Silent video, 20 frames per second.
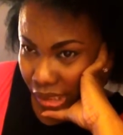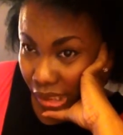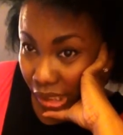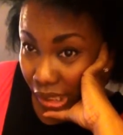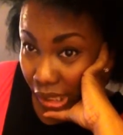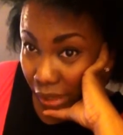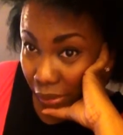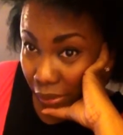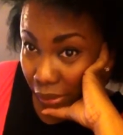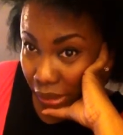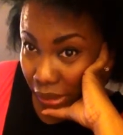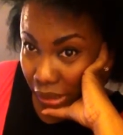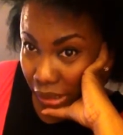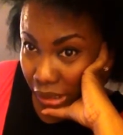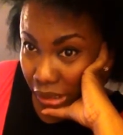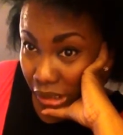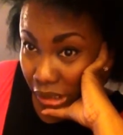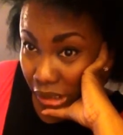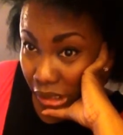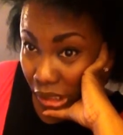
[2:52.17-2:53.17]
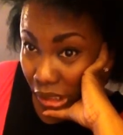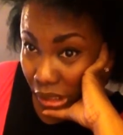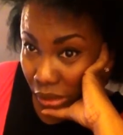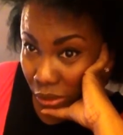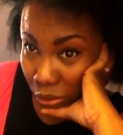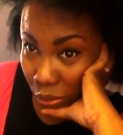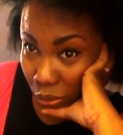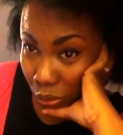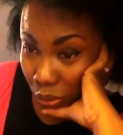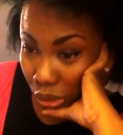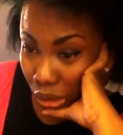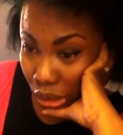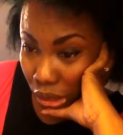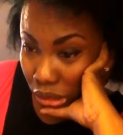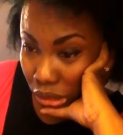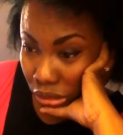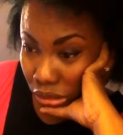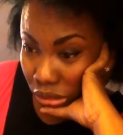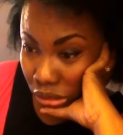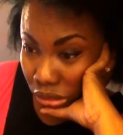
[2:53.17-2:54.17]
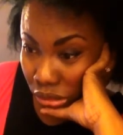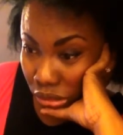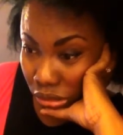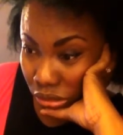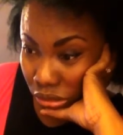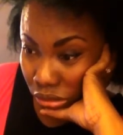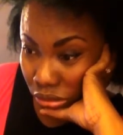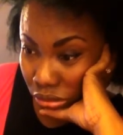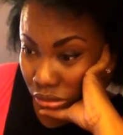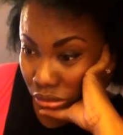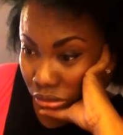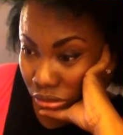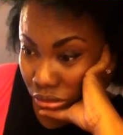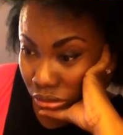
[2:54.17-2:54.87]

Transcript: I really did not want to